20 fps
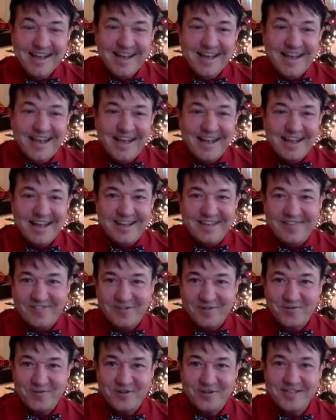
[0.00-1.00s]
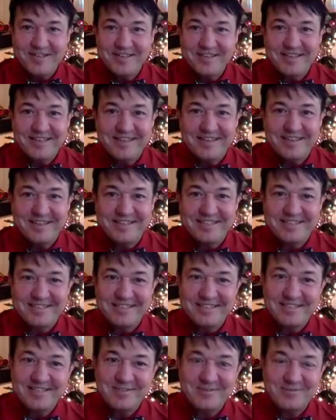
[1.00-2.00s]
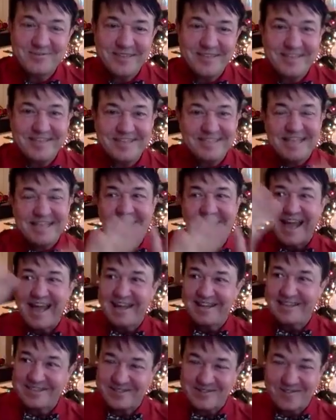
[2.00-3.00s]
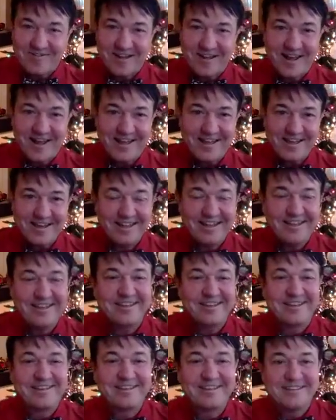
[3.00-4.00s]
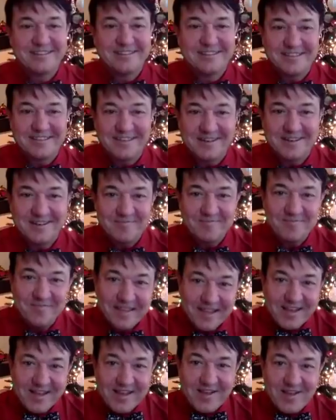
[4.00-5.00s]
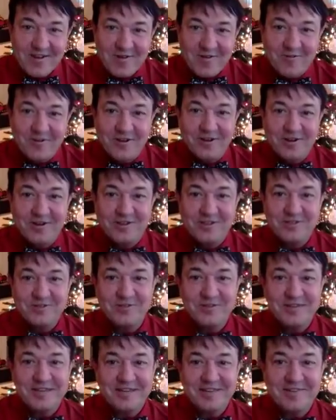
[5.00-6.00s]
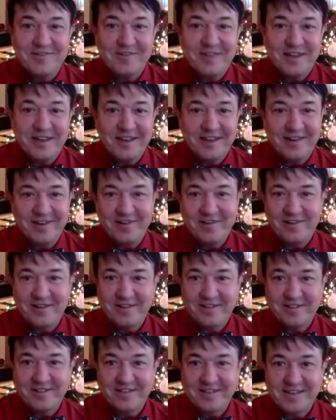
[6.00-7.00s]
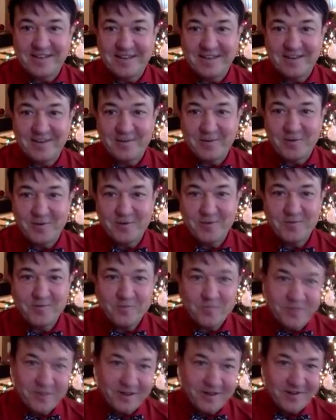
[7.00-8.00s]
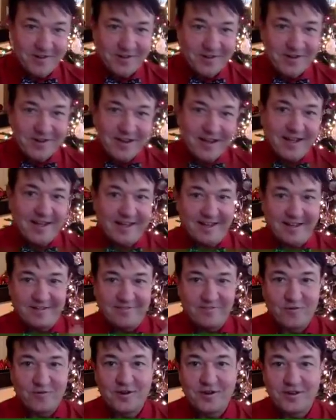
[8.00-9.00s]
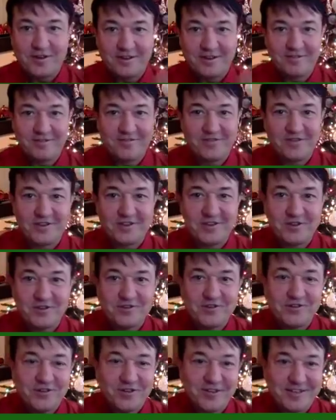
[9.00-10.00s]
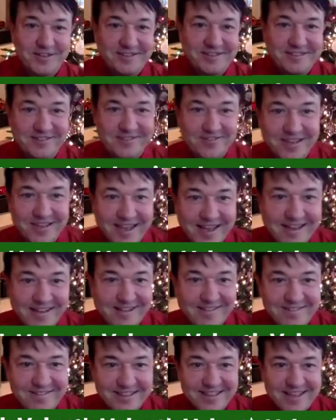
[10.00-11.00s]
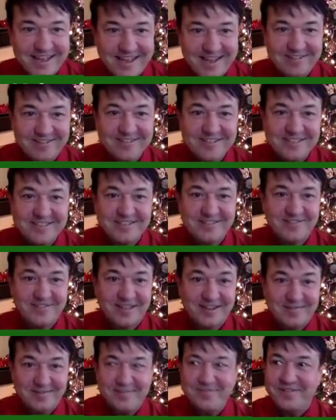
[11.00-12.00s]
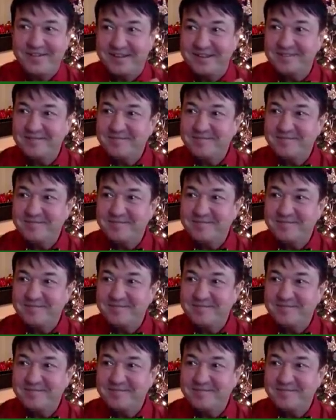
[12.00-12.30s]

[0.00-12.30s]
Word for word: Hi, everyone. It is this week's Ask Grad, and um, we're doing it right here in the dining room where I have one of the two trees that we have in the house, so that'll be fun.